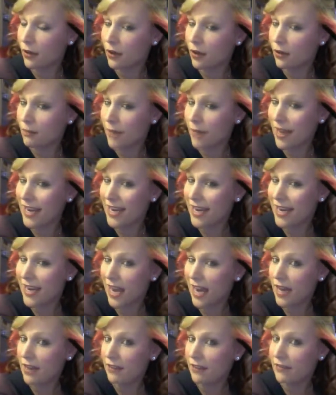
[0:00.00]
make any
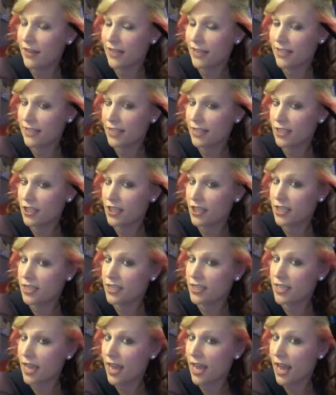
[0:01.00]
kind of
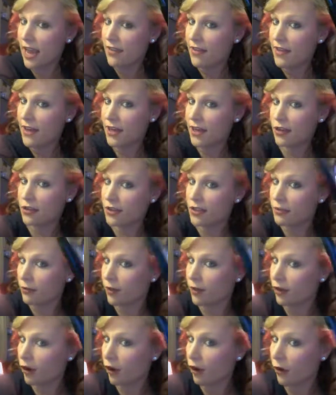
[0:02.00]
indentions. And then you just
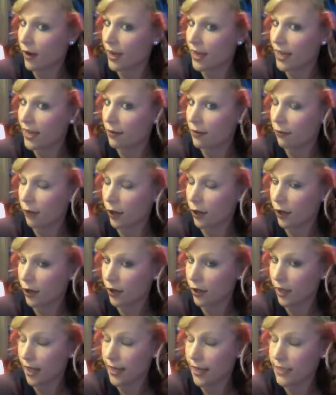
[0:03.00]
want to curl
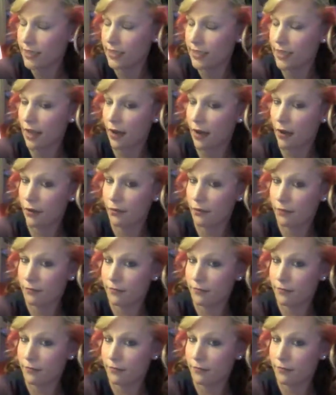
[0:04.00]
inward like so.